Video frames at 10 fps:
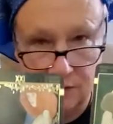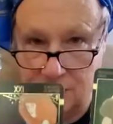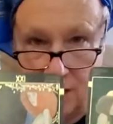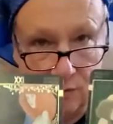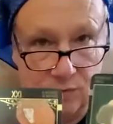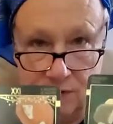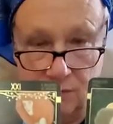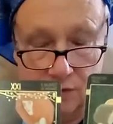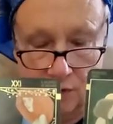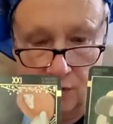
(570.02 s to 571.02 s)
got to be
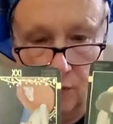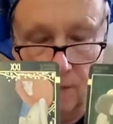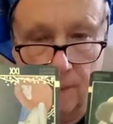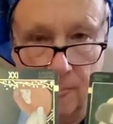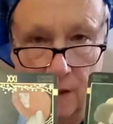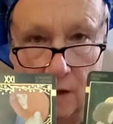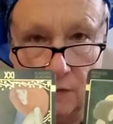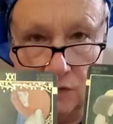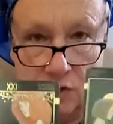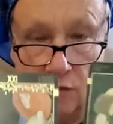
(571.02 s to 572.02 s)
Virgo. Uh,
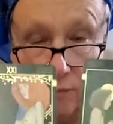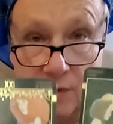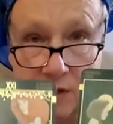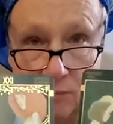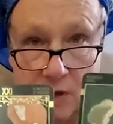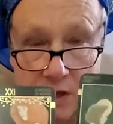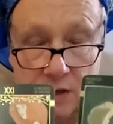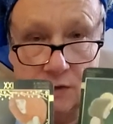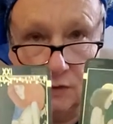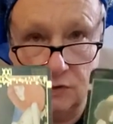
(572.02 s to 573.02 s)
self-made man,
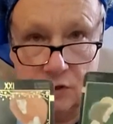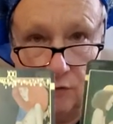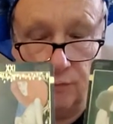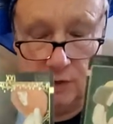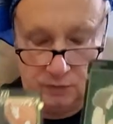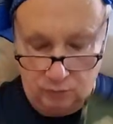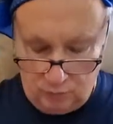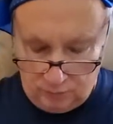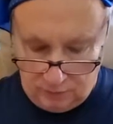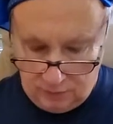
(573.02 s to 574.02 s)
self-made
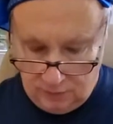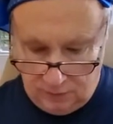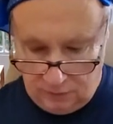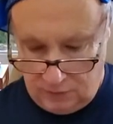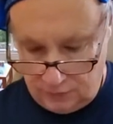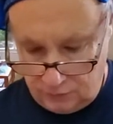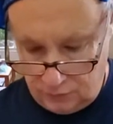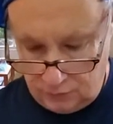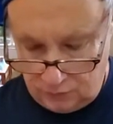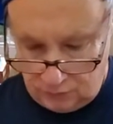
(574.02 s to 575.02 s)
woman. That's who
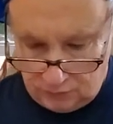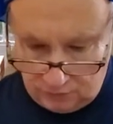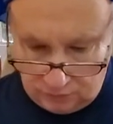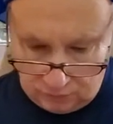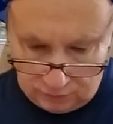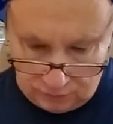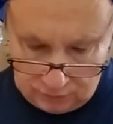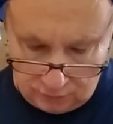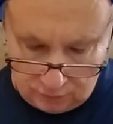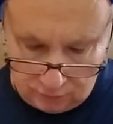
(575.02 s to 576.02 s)
you're dealing with
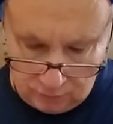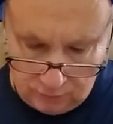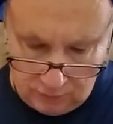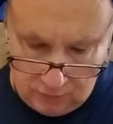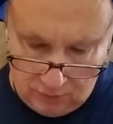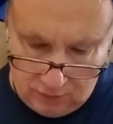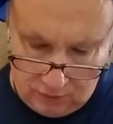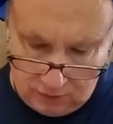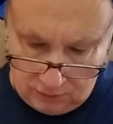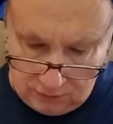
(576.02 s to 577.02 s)
here.
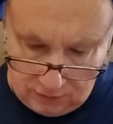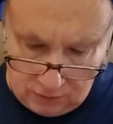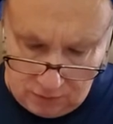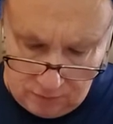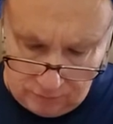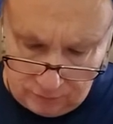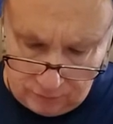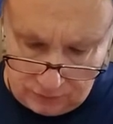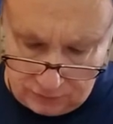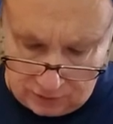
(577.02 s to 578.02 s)
And they come from
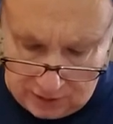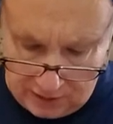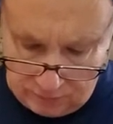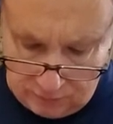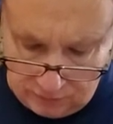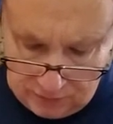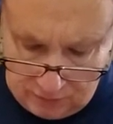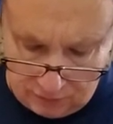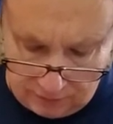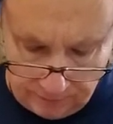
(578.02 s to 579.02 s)
this lack
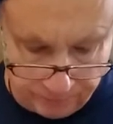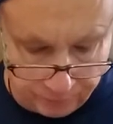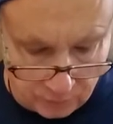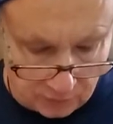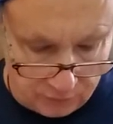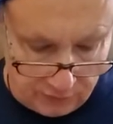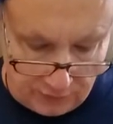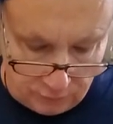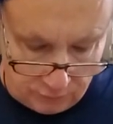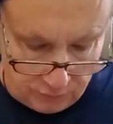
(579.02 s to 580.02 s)
mentality. They
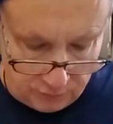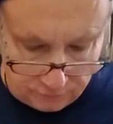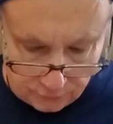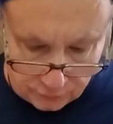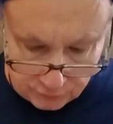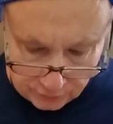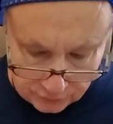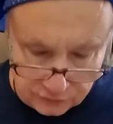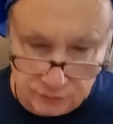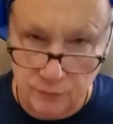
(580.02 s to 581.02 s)
would be the first
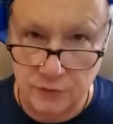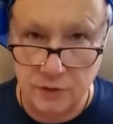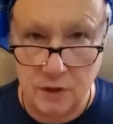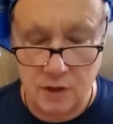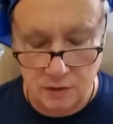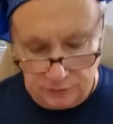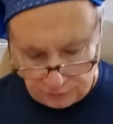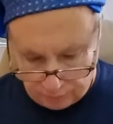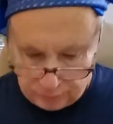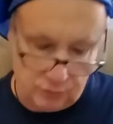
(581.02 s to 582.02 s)
person that went to college.
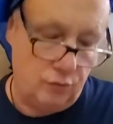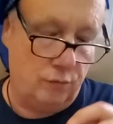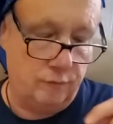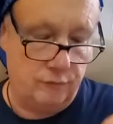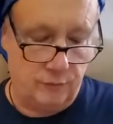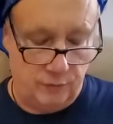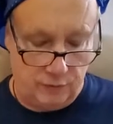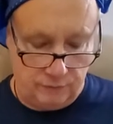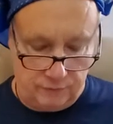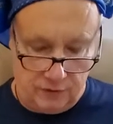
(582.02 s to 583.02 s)
Boom, from their
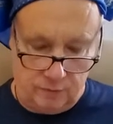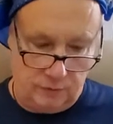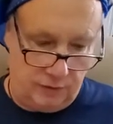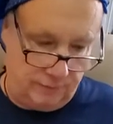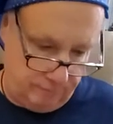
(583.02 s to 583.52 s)
family,